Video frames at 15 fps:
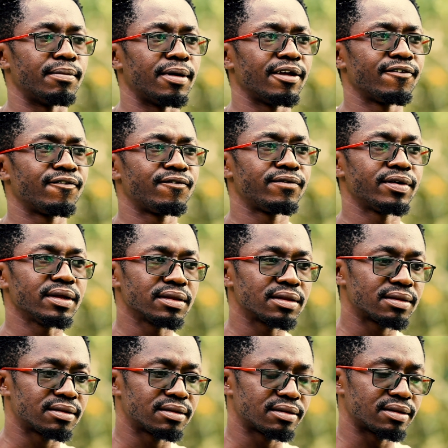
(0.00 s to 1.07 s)
My
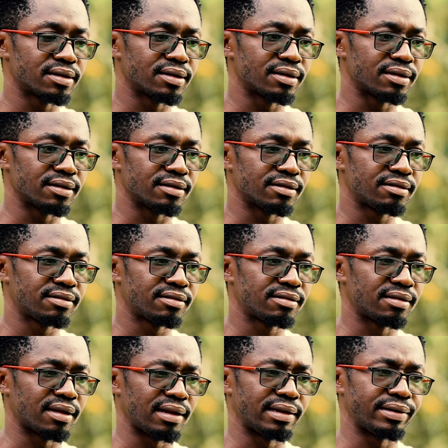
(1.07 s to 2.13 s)
first
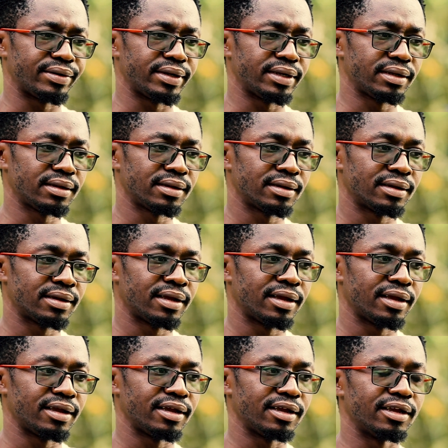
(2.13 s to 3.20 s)
salary
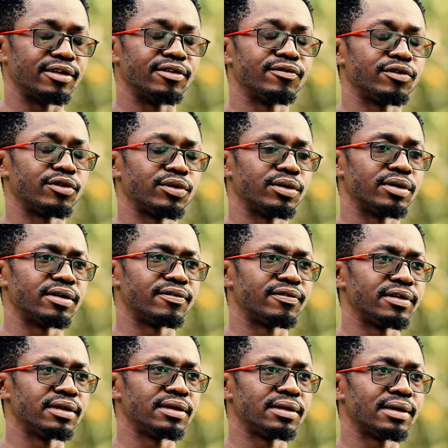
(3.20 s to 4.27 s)
in
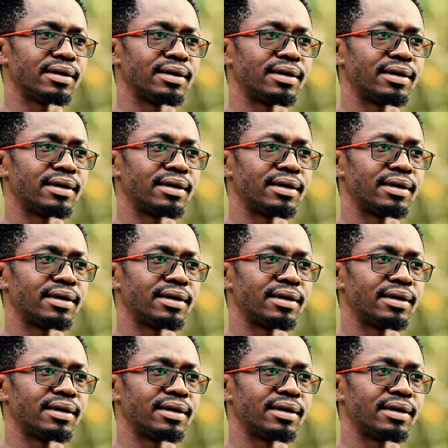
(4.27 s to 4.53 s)
photography,